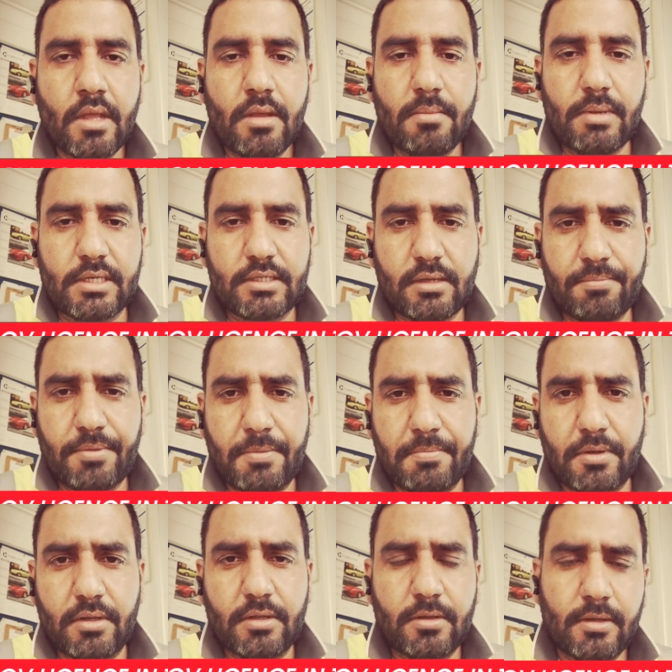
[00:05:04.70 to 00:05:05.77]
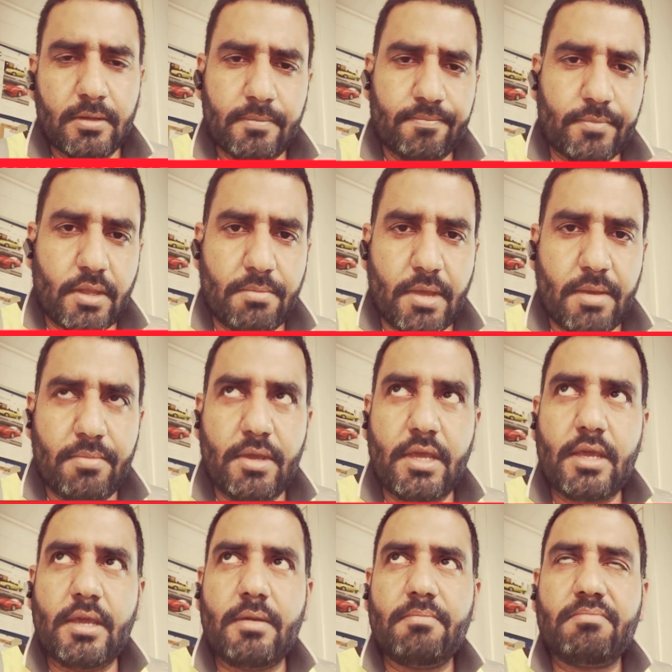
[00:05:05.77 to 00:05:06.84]
But some people, they may
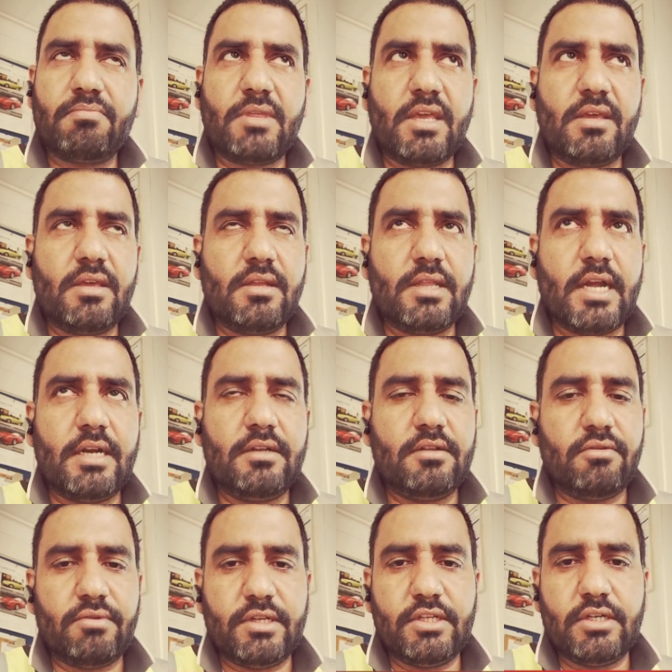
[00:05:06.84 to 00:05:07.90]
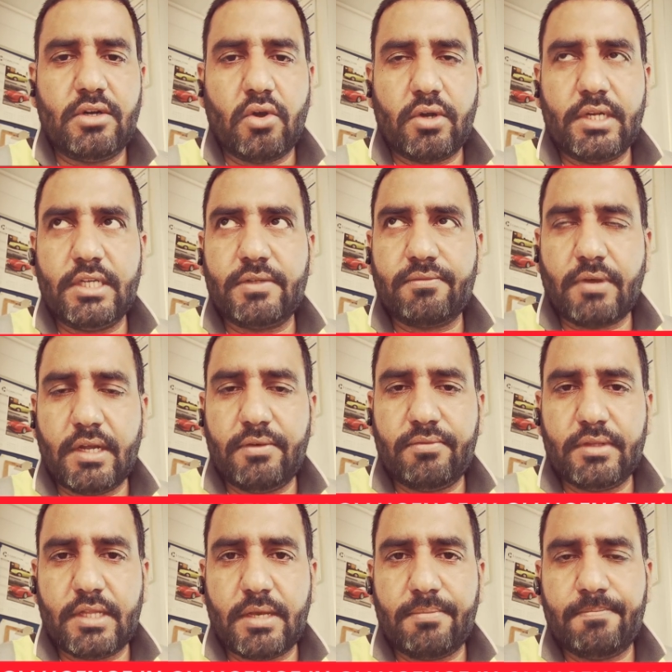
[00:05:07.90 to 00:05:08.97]
be thinking that the rigid lorry is fine for
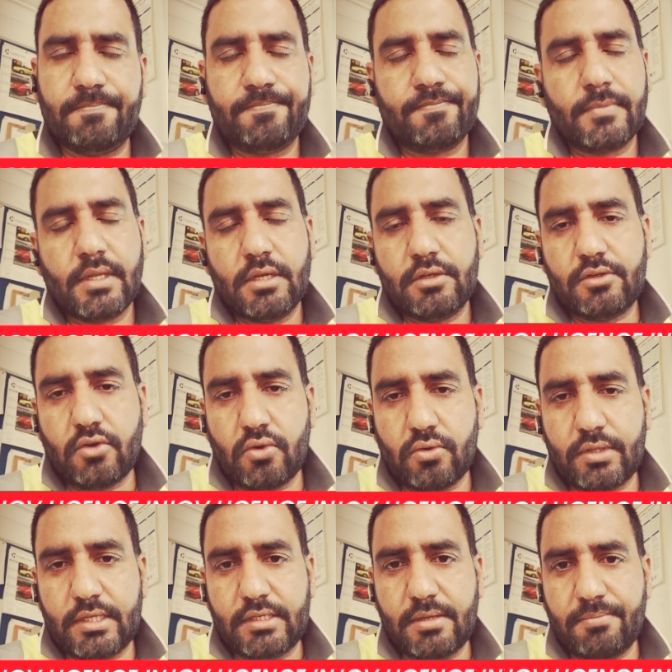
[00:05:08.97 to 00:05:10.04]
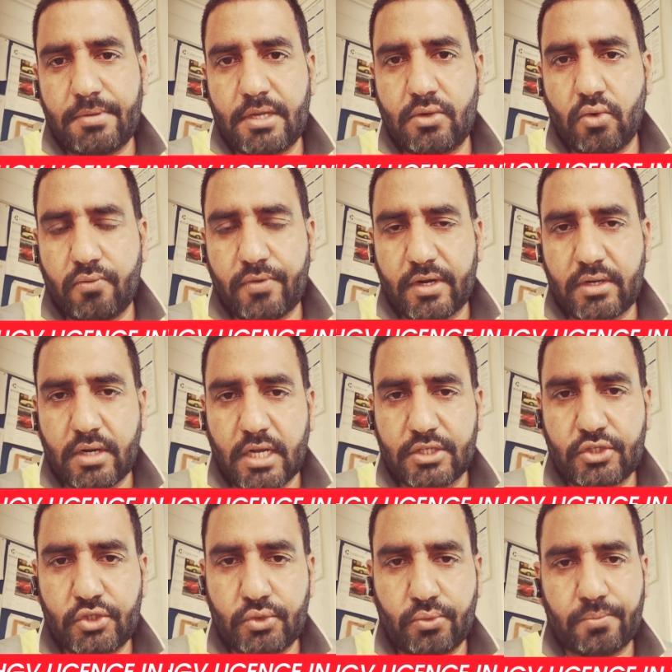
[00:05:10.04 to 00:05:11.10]
them, so they simply go for
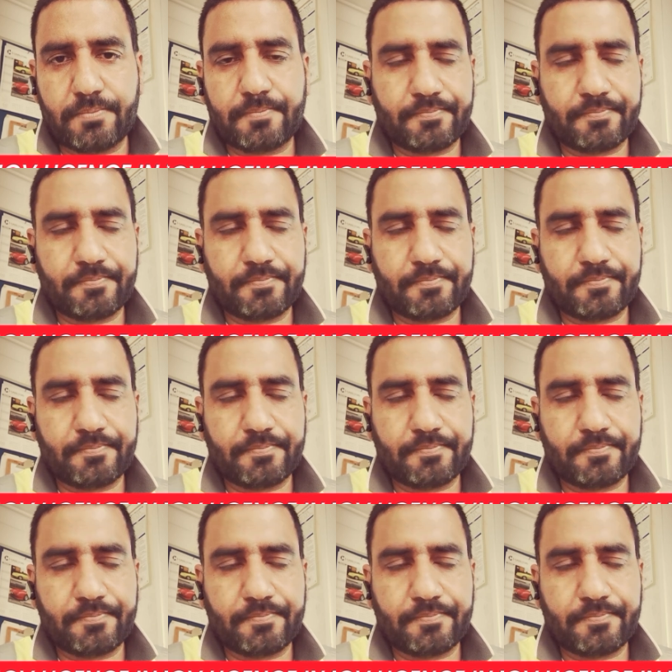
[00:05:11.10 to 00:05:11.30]
class 2.